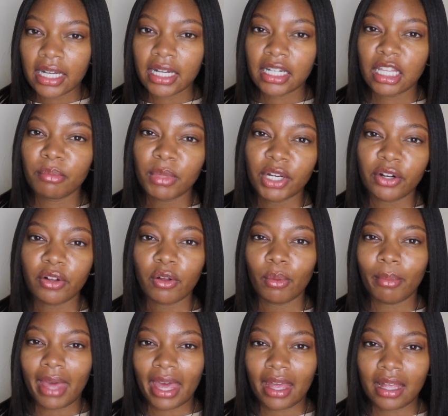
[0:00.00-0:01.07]
Honey Miracle
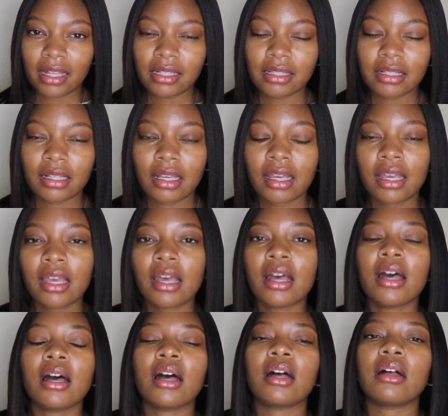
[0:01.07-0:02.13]
Mask.
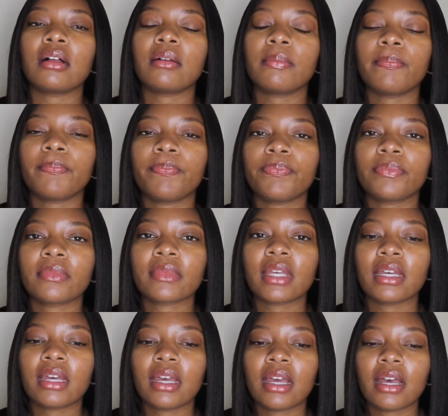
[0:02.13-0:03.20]
Um,
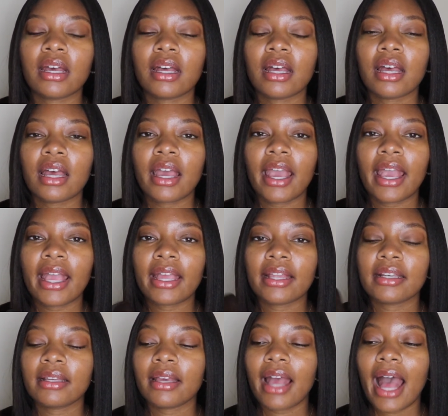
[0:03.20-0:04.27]

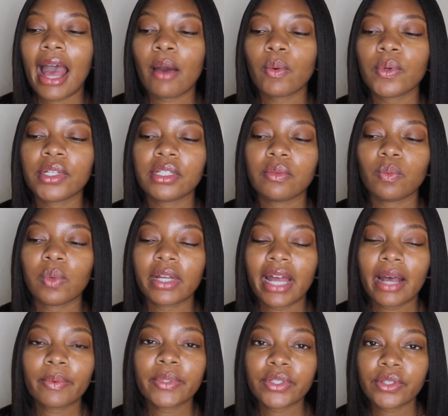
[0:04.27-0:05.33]
and I would, what
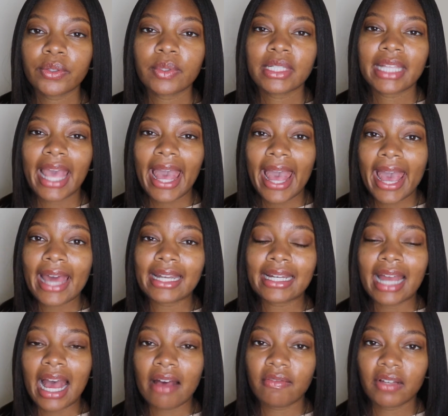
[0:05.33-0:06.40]
I would do is add
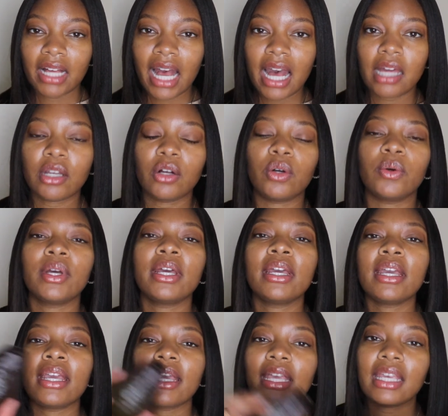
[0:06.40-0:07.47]
an avocado
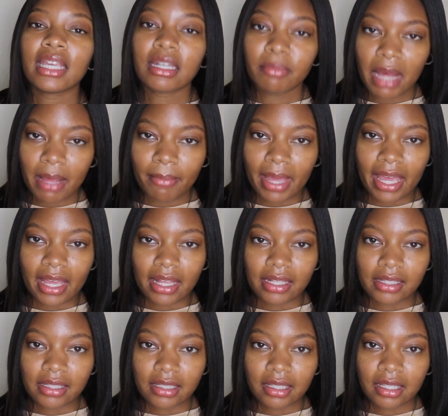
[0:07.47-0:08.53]
in my
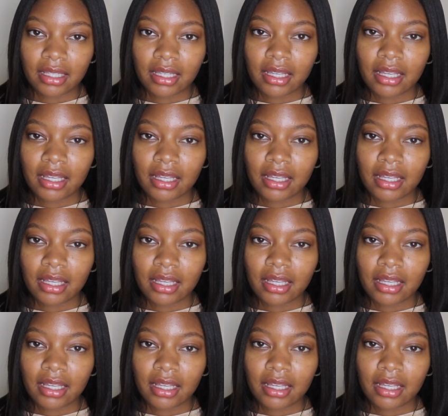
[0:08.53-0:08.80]
mask